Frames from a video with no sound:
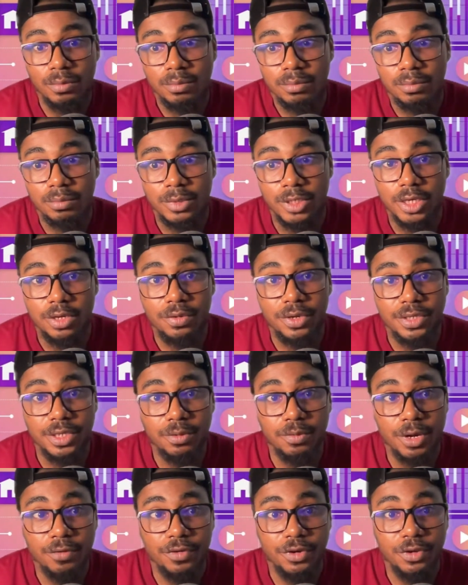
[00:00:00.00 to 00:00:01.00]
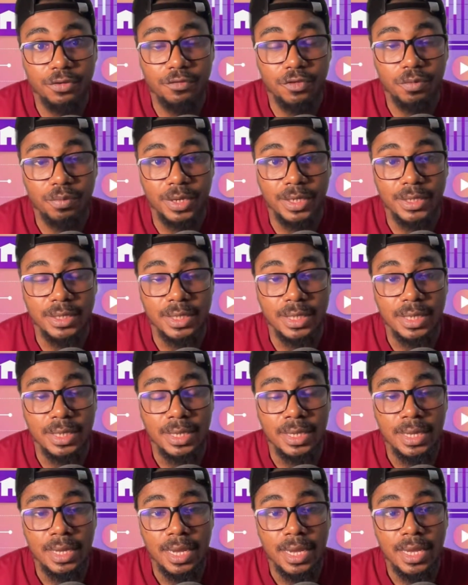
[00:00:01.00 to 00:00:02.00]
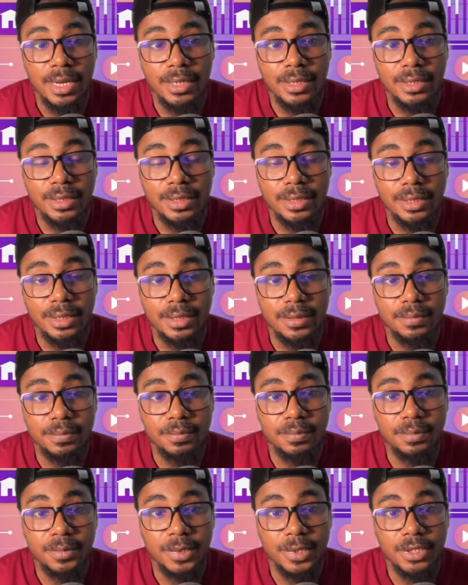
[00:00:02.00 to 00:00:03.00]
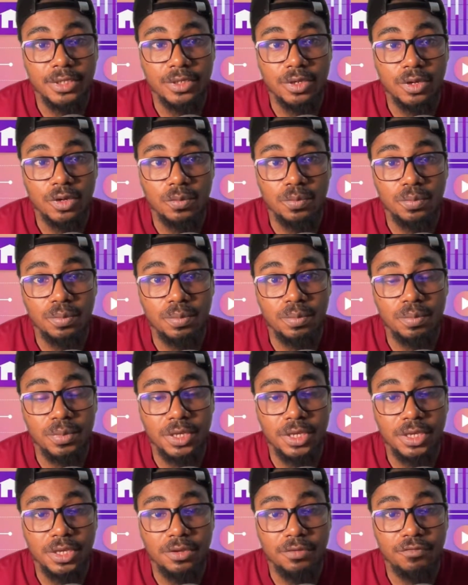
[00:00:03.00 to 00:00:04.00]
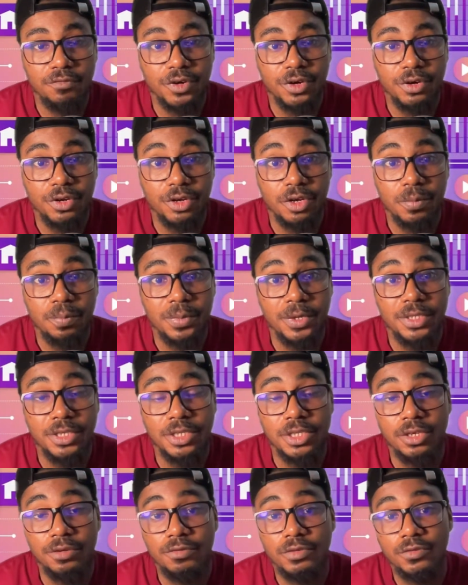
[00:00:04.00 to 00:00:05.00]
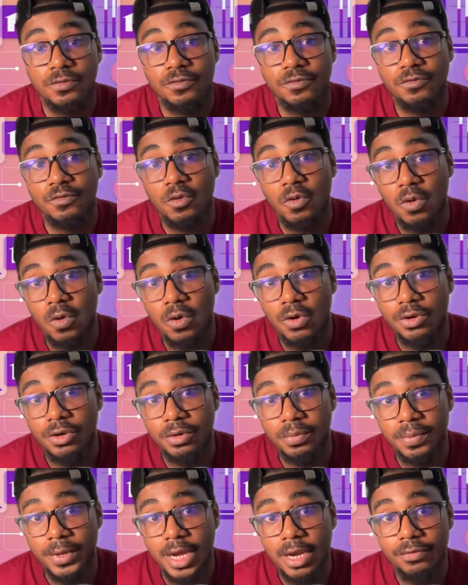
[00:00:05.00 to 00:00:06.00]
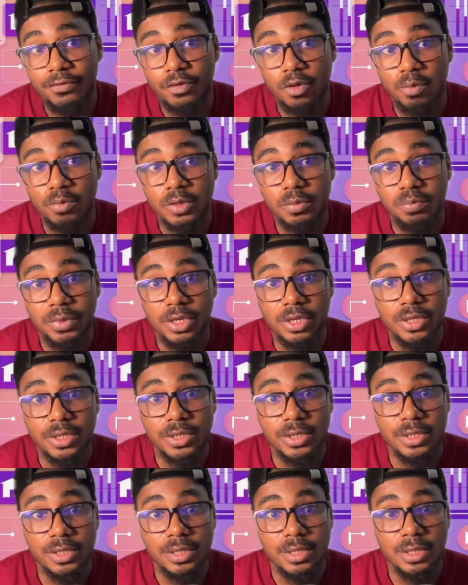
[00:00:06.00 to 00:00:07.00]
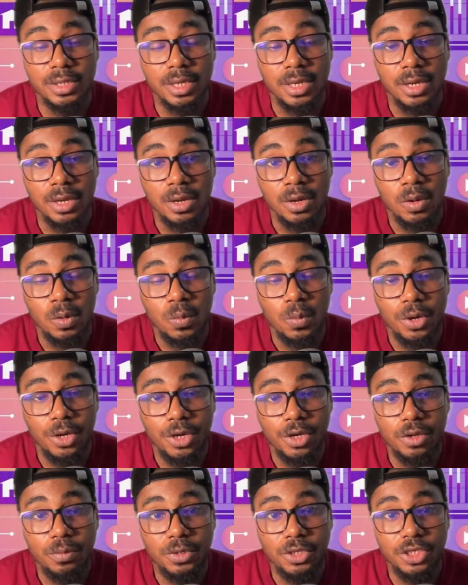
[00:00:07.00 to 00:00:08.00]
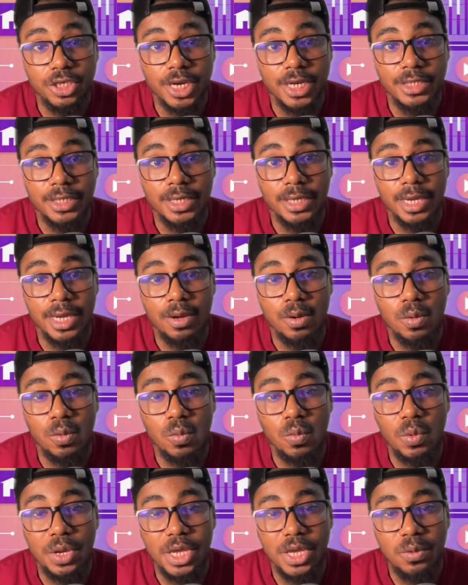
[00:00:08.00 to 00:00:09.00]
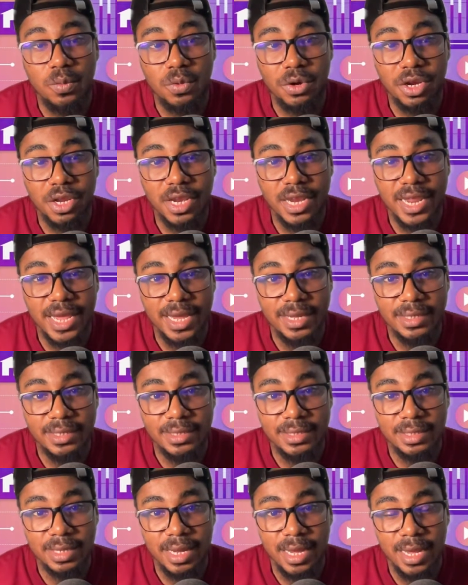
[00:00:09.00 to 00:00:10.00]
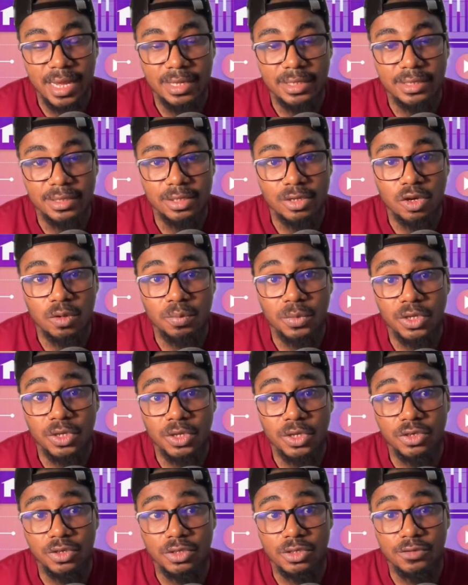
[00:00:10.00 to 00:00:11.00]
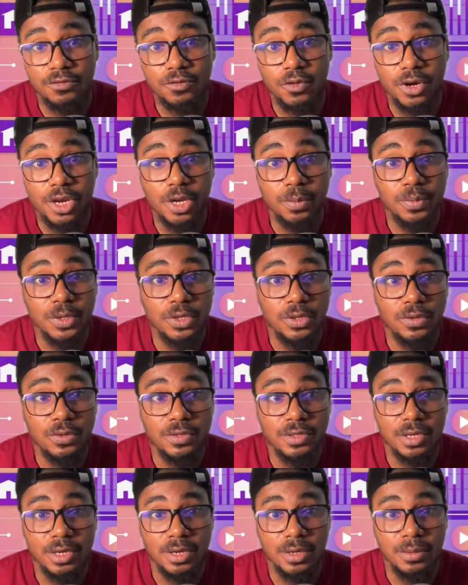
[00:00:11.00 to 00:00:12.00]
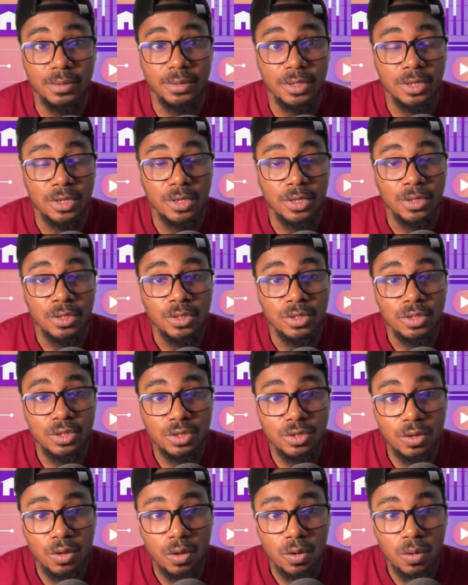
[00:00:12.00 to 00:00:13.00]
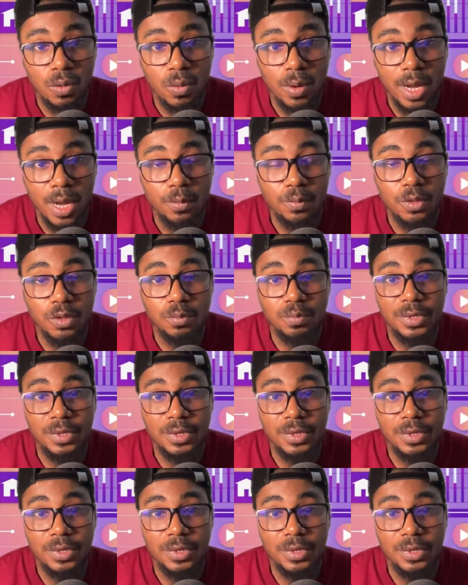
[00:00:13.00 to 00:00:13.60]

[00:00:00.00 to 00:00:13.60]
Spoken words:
generating revenue from it. and it's gonna be very competitive for other platforms because we're gonna be charging like way less as commissions for helping you sell. So I will be